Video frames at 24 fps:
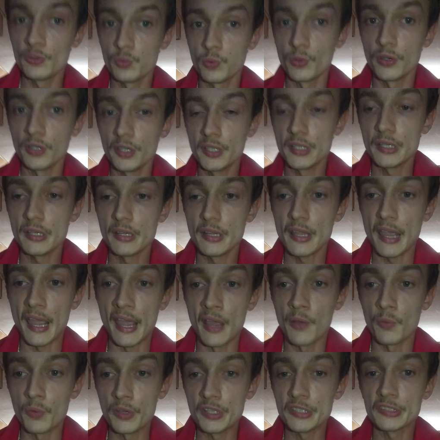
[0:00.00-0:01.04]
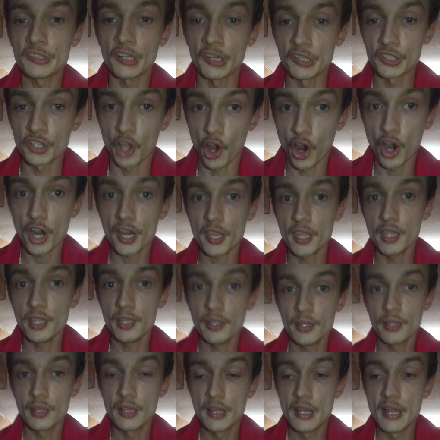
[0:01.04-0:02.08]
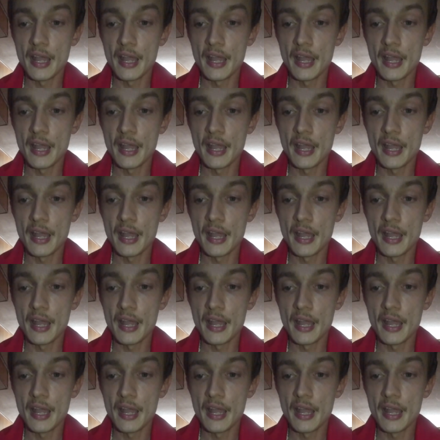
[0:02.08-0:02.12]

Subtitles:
one, and we start talking,